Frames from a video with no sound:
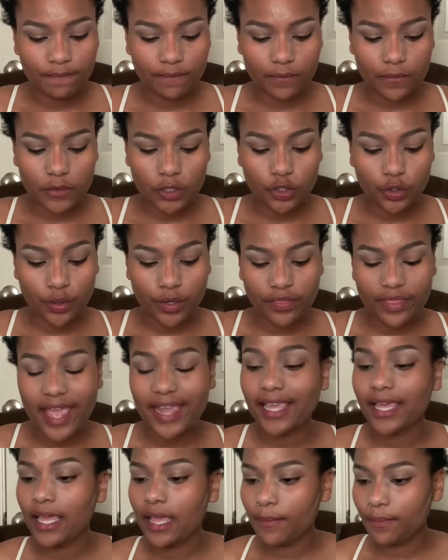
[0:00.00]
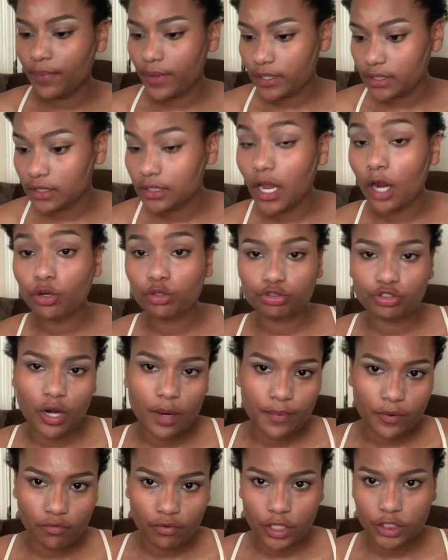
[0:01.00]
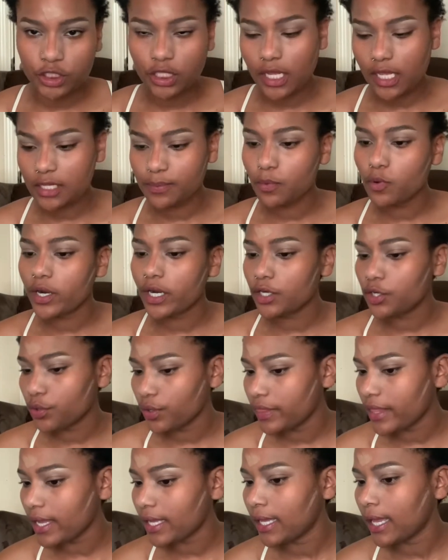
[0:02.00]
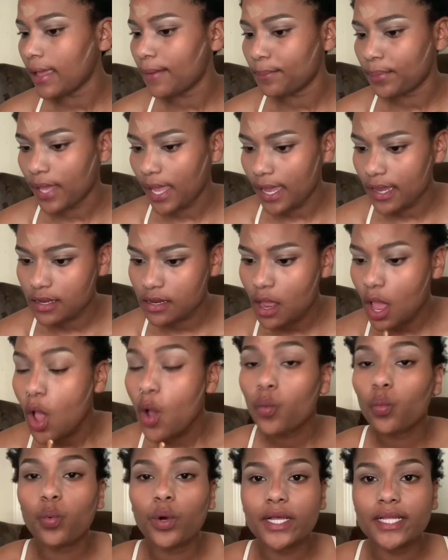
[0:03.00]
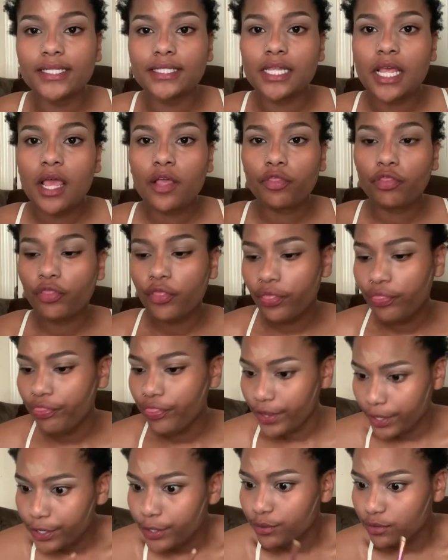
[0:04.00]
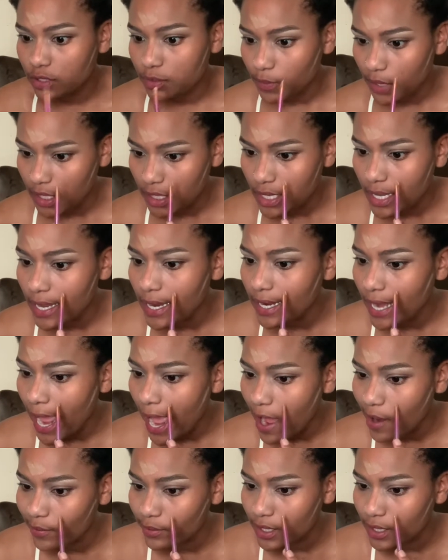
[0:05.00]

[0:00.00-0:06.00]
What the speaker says: during that campaign, Donald Trump and Russia exploited during that campaign, was the news media, and how